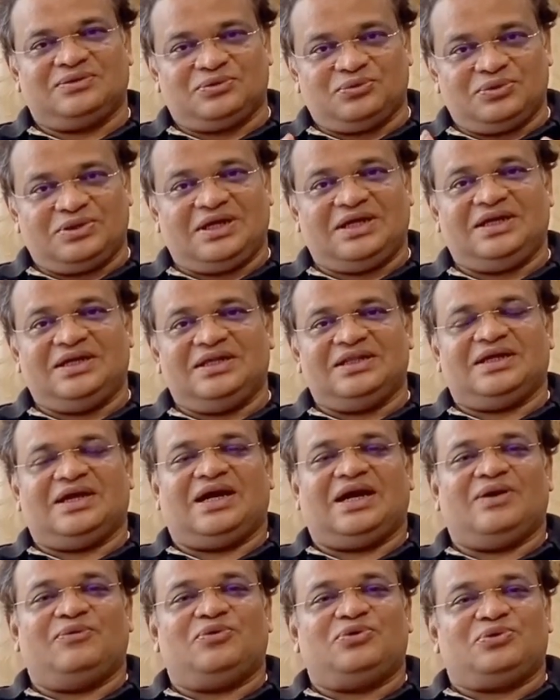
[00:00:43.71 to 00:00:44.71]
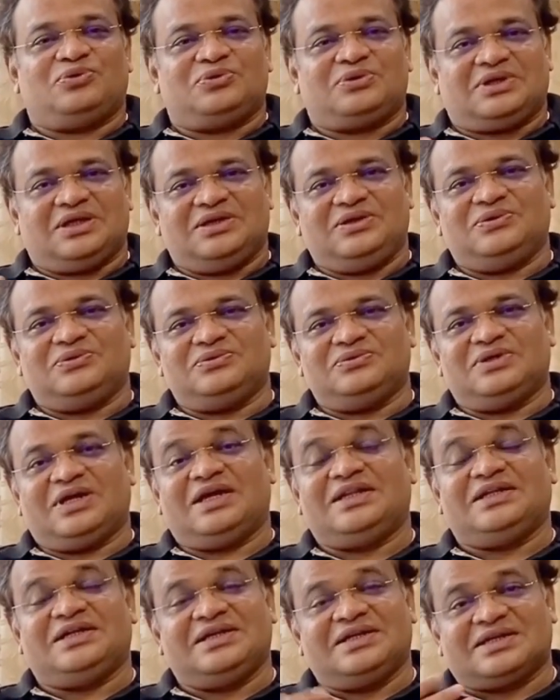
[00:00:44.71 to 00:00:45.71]
Today, I want to tell you
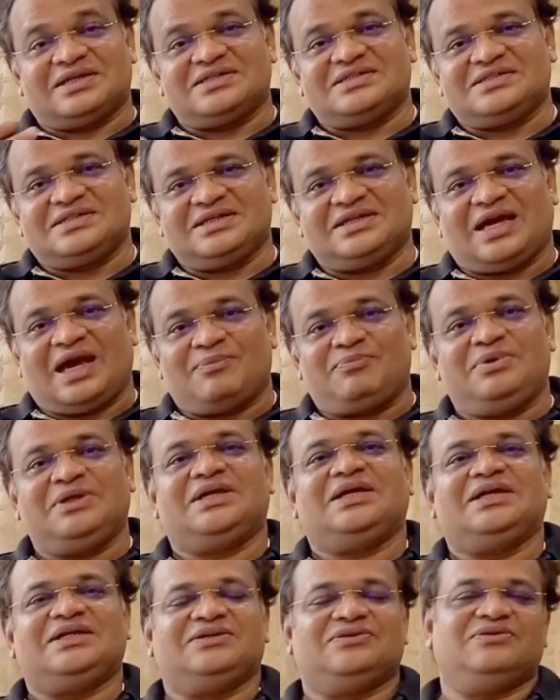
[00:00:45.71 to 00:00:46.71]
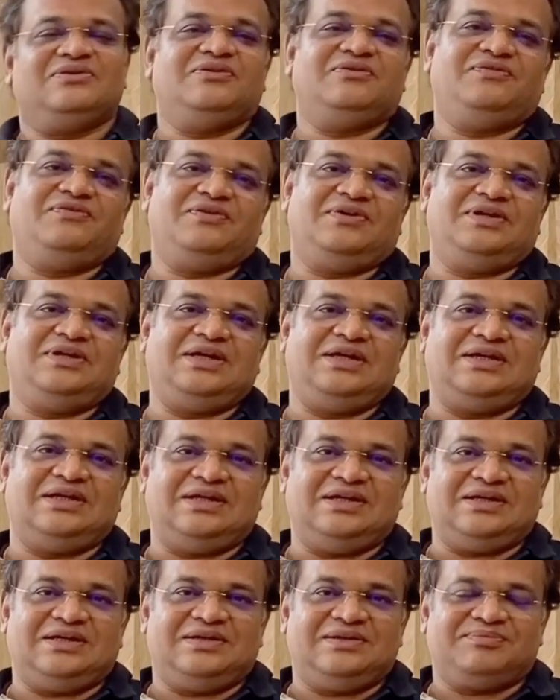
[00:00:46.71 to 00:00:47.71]
an interesting application of data
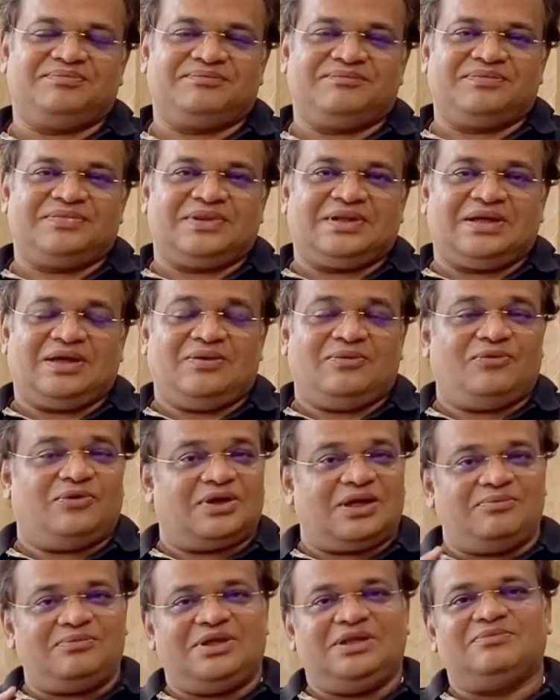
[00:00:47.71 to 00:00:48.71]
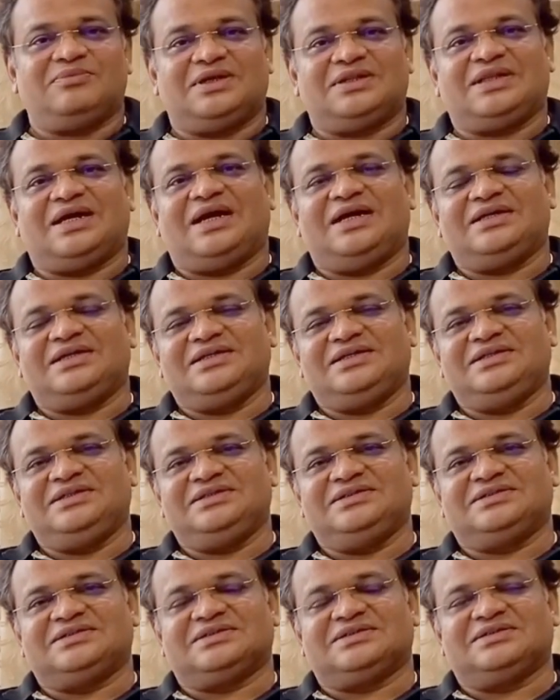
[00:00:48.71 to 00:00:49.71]
lake. What I mean by that
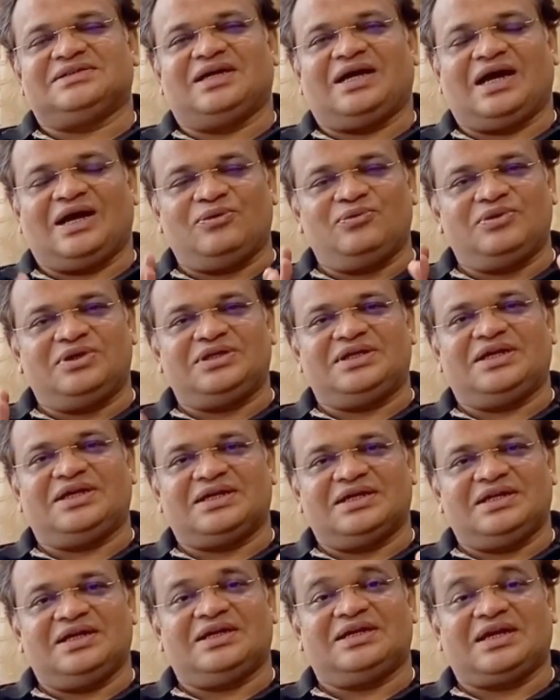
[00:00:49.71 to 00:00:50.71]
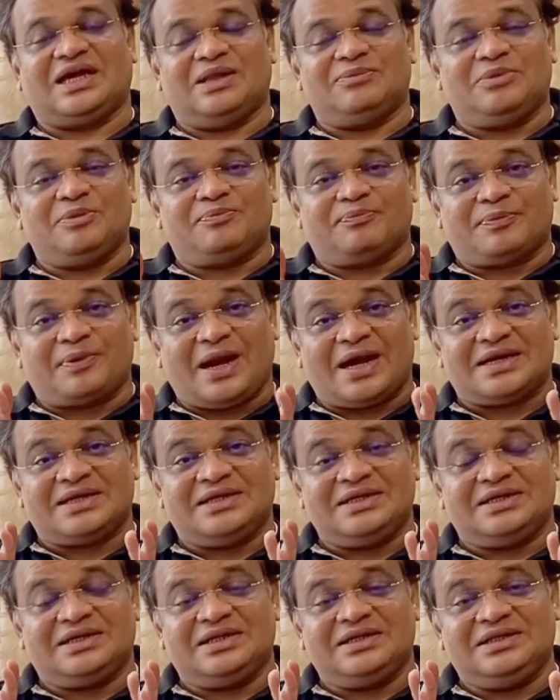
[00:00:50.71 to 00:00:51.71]
is how a data lake can be
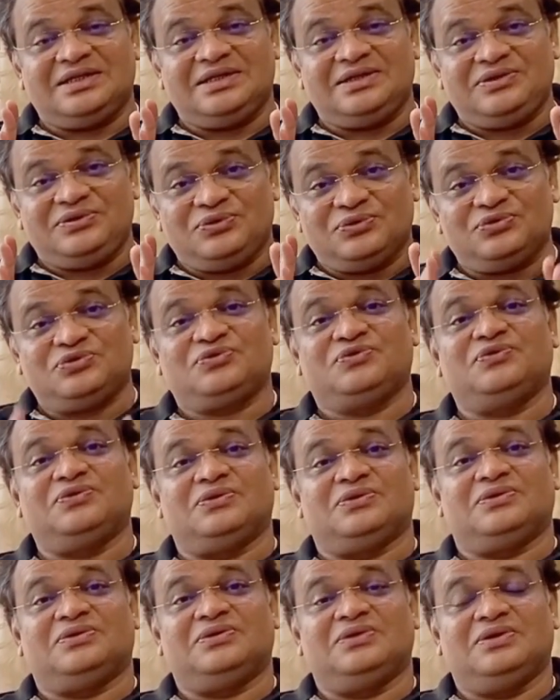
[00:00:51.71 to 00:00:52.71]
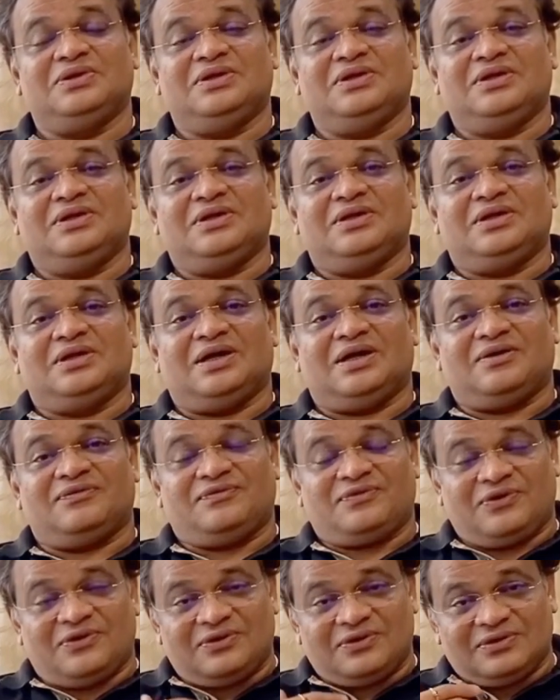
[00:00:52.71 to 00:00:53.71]
practically useful
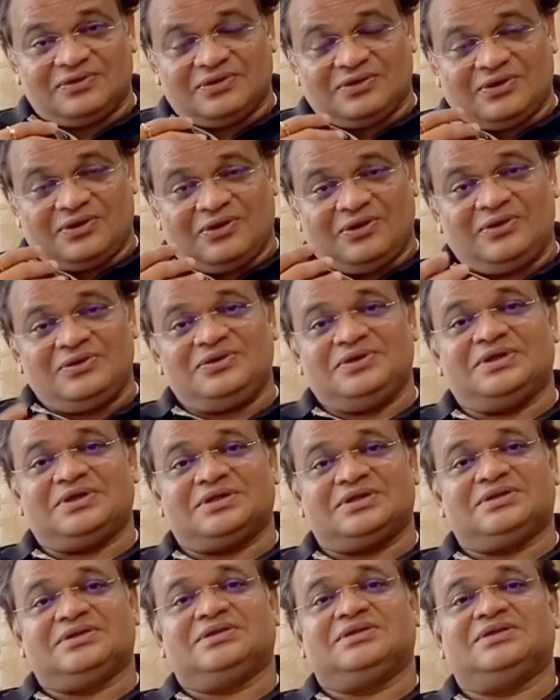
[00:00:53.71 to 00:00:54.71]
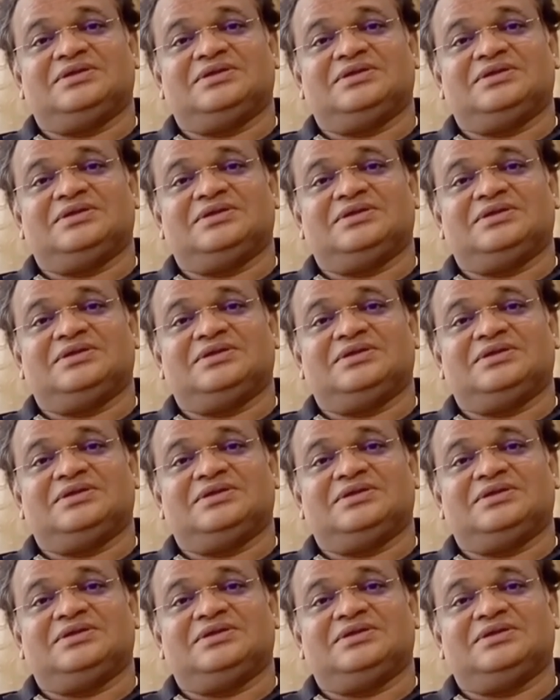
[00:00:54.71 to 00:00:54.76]
for all your